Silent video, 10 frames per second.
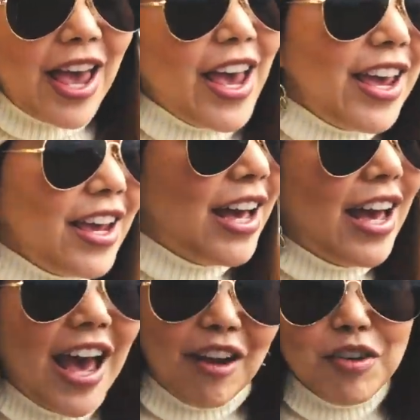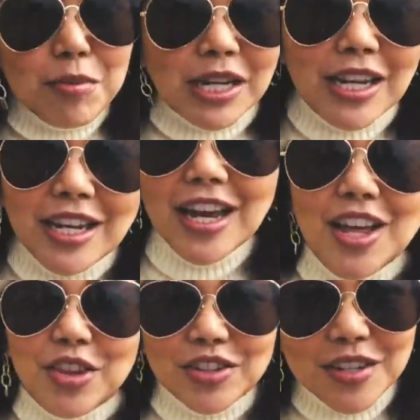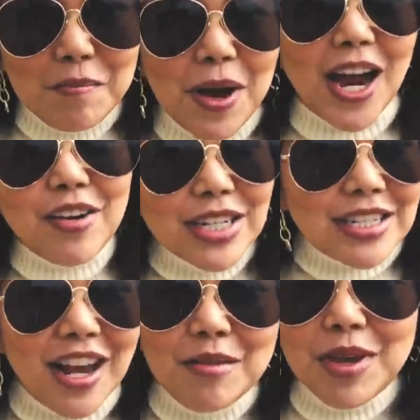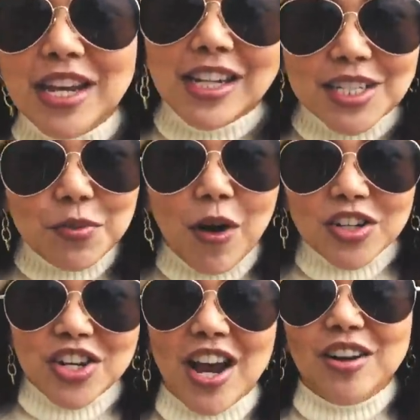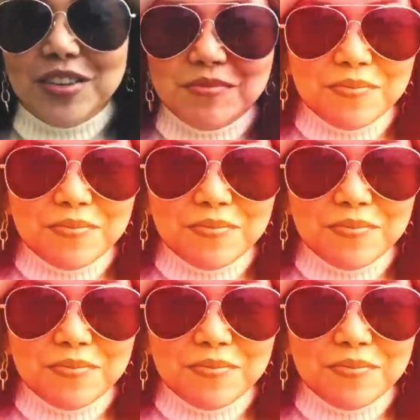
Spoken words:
hey, everybody, there's some pirates coming, let's watch out.